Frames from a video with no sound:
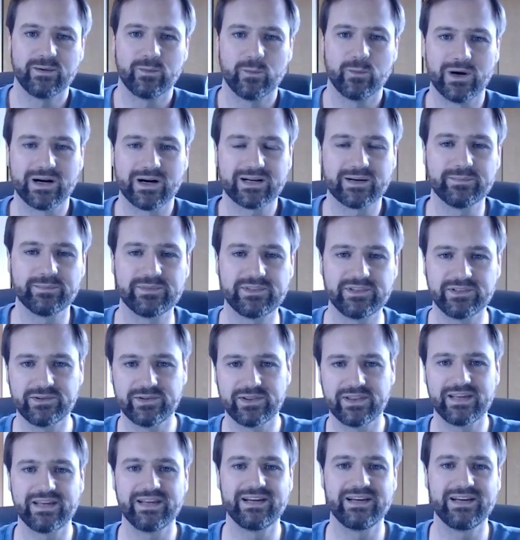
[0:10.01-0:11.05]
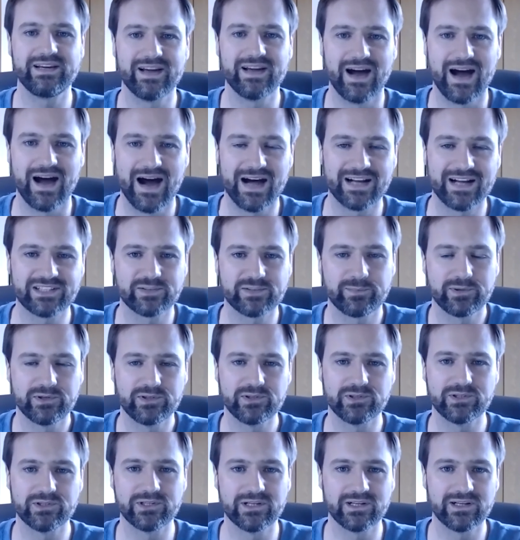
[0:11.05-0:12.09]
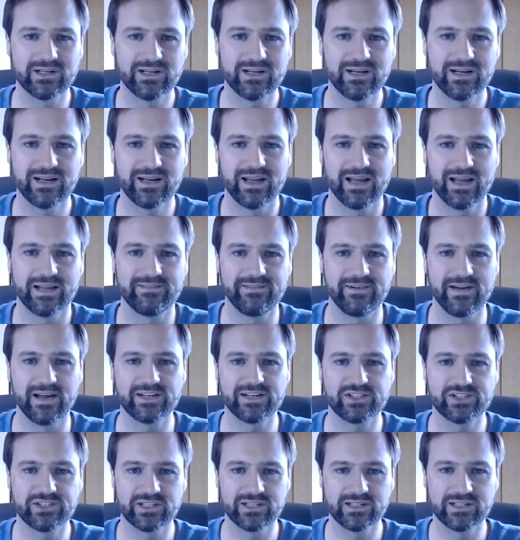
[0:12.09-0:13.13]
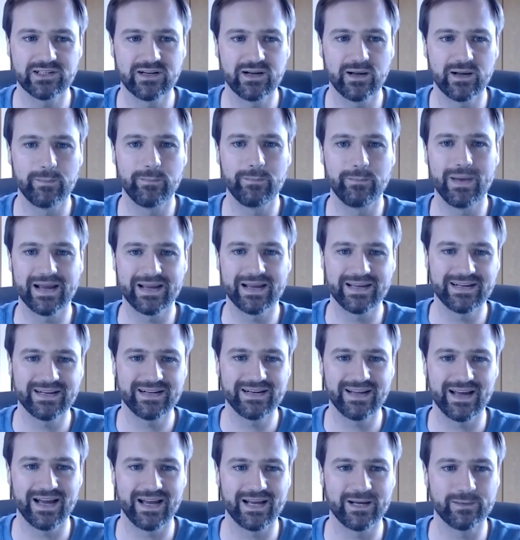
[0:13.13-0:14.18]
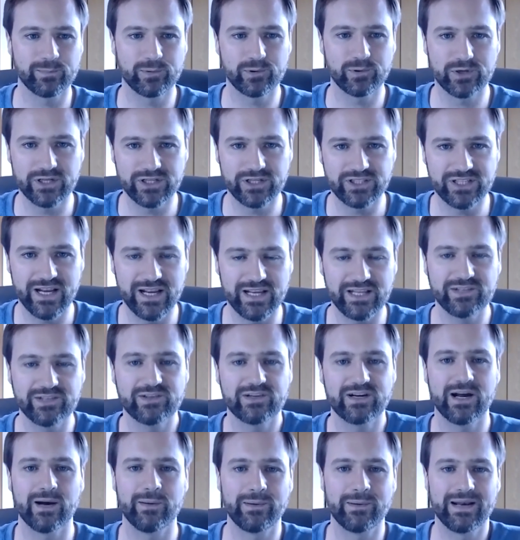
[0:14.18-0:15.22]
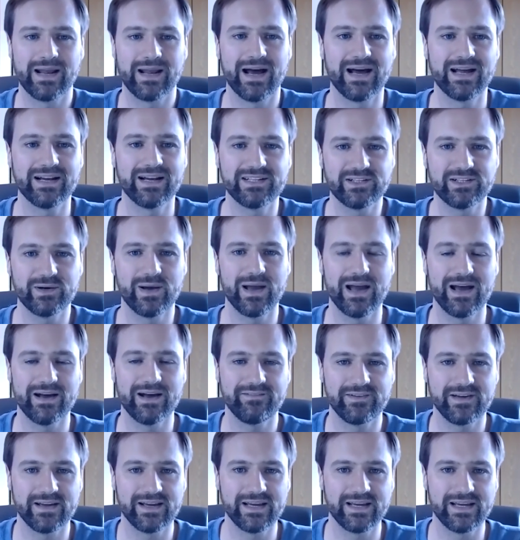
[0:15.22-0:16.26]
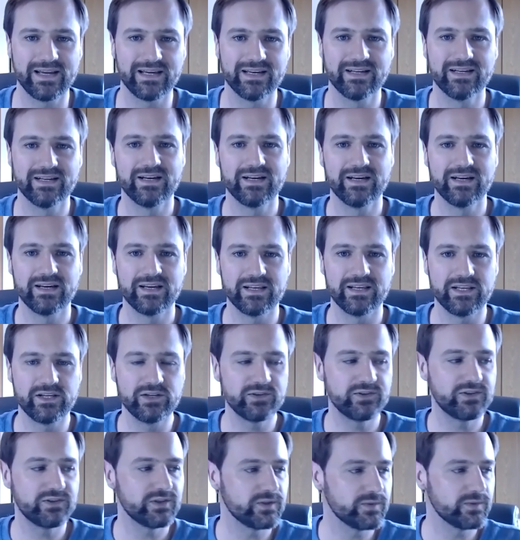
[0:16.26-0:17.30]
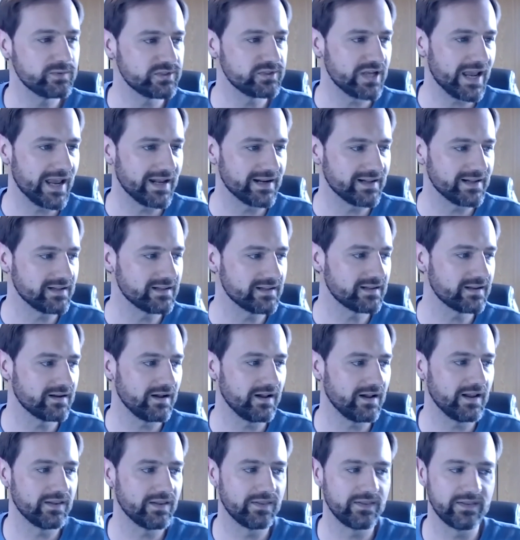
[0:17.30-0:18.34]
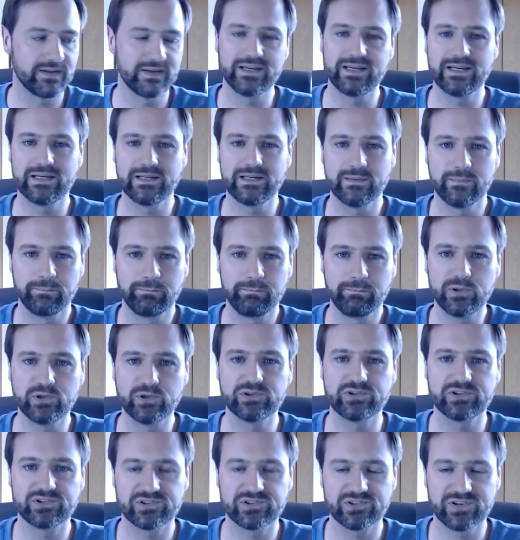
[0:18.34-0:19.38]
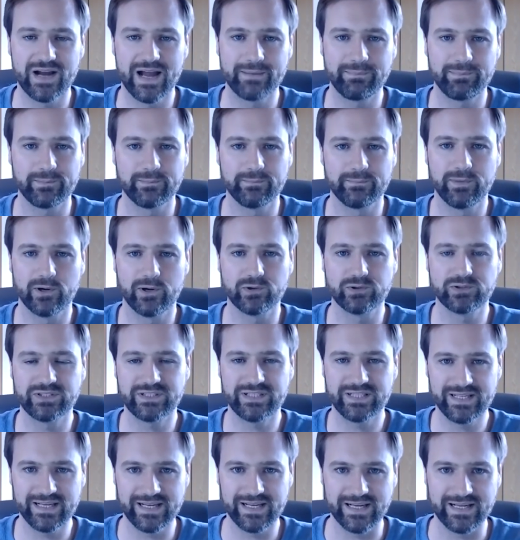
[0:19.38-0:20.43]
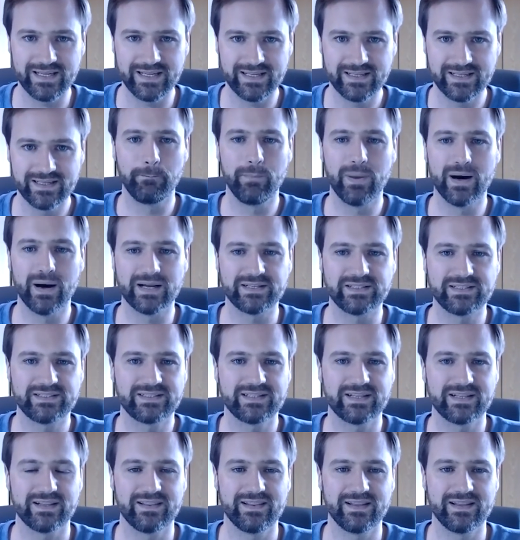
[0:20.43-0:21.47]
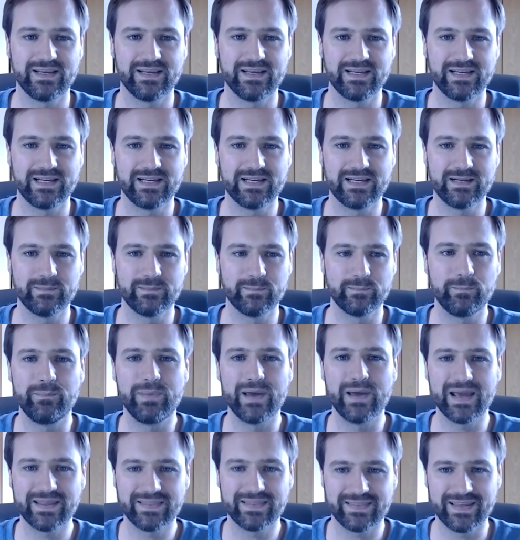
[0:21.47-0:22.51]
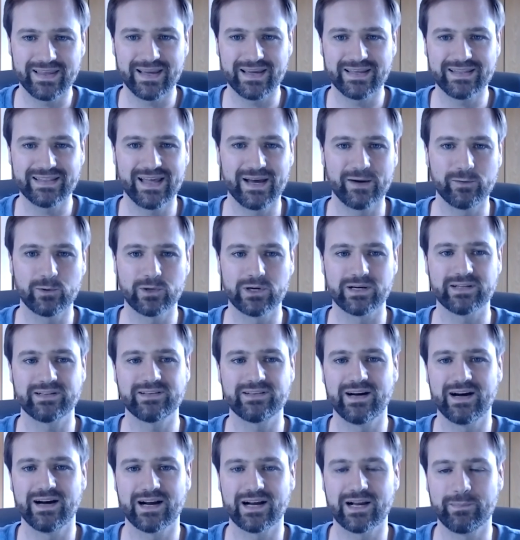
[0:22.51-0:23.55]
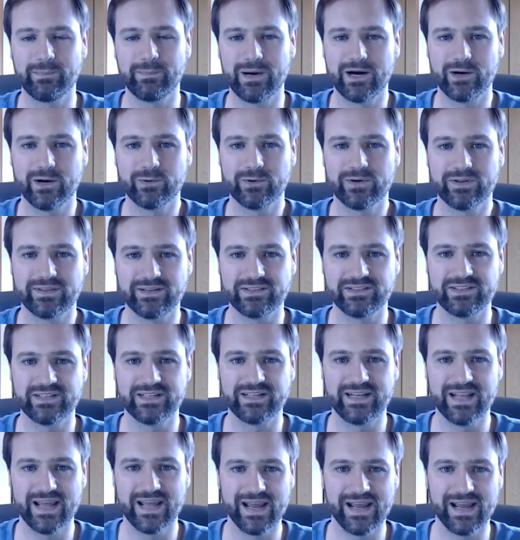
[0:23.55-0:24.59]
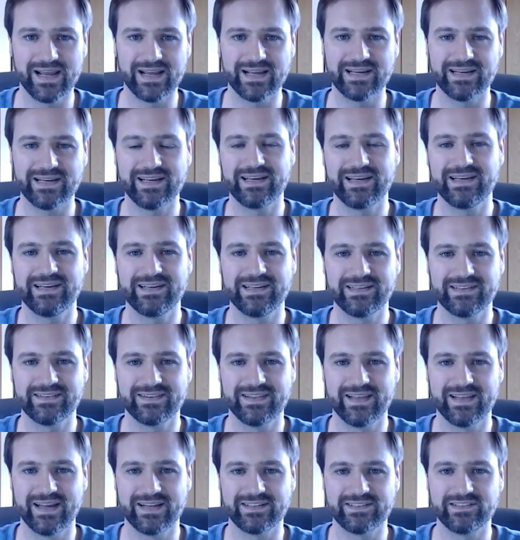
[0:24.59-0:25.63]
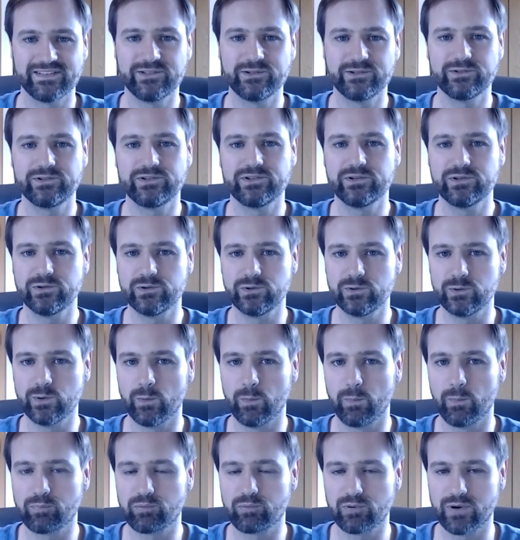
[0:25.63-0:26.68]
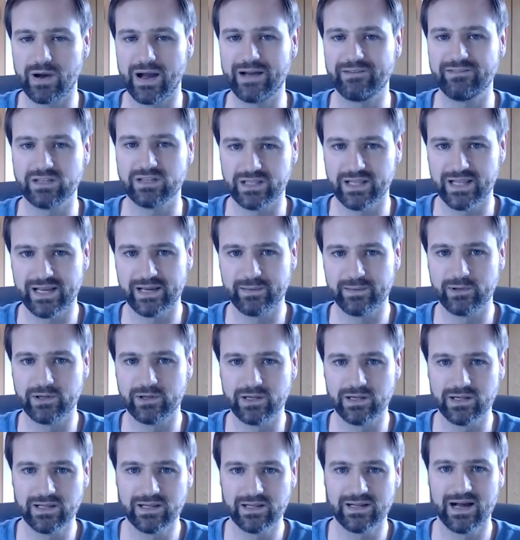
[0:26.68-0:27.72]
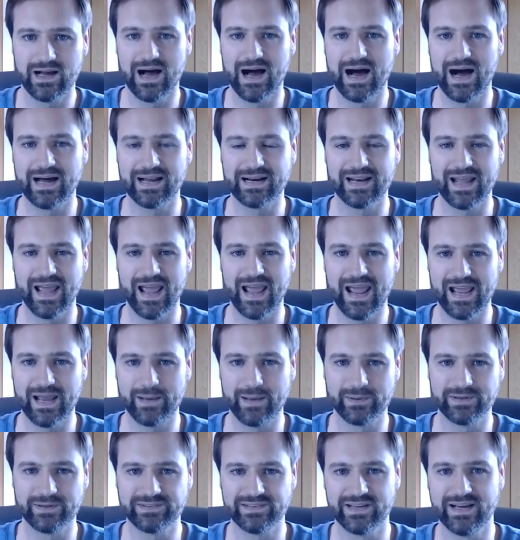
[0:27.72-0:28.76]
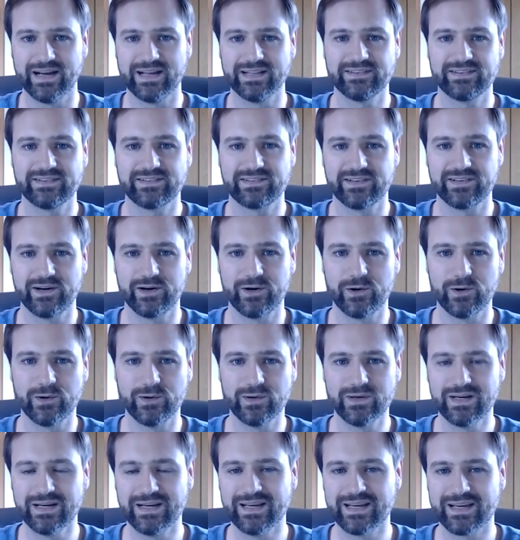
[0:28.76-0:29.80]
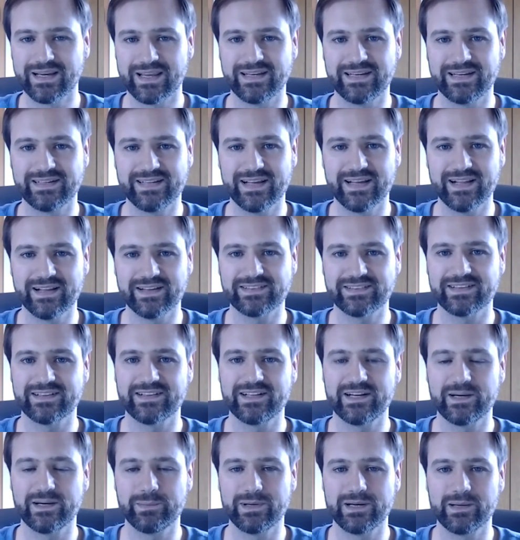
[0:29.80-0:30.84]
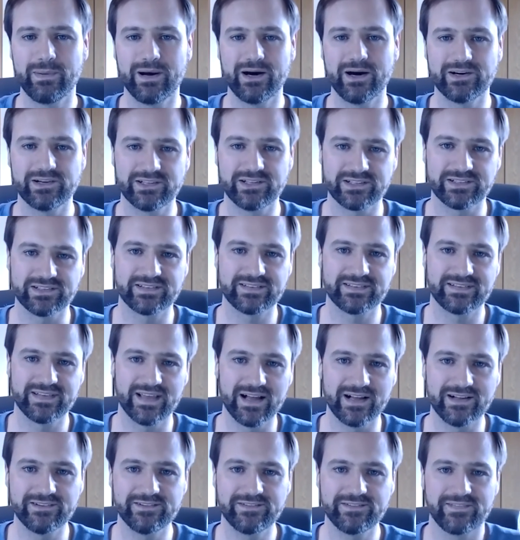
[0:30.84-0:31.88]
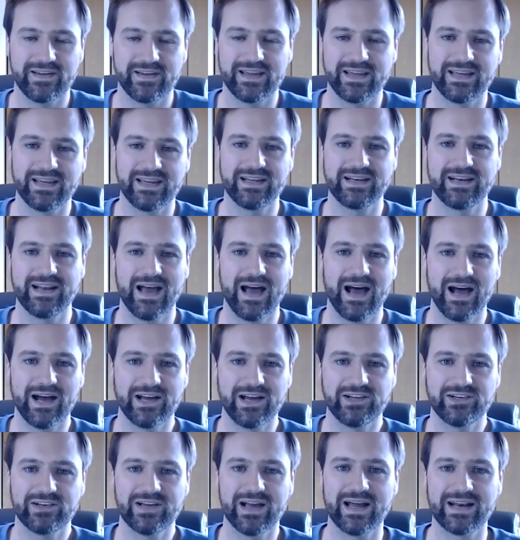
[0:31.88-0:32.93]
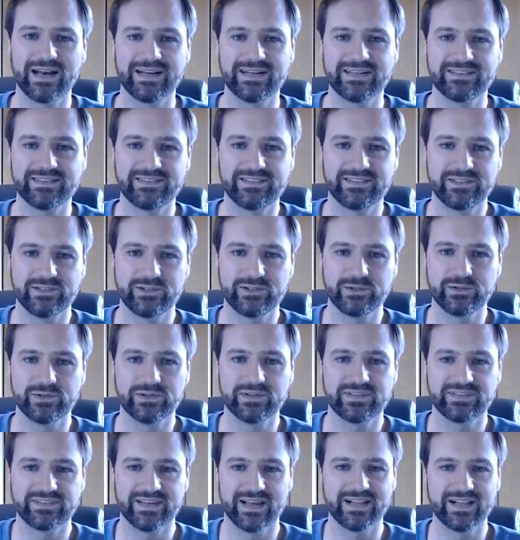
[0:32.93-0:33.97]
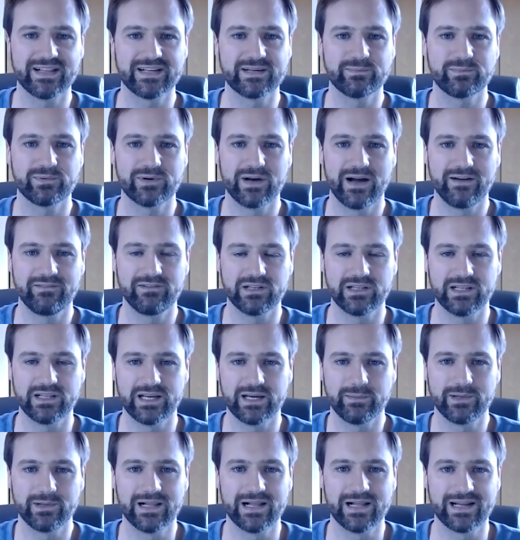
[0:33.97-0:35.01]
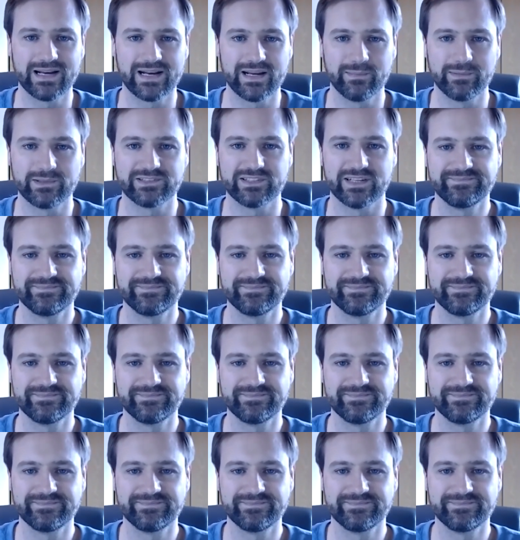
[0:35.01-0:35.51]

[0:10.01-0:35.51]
Welcome to the Entrepreneur Adventure, Megan. I appreciate you coming on. You have a YouTube channel called the Bootstrap Boutique, but the big thing that we're going to talk about with you today is that you do private label on Amazon. So can you tell us a little bit about yourself and how you got into selling private label on Amazon?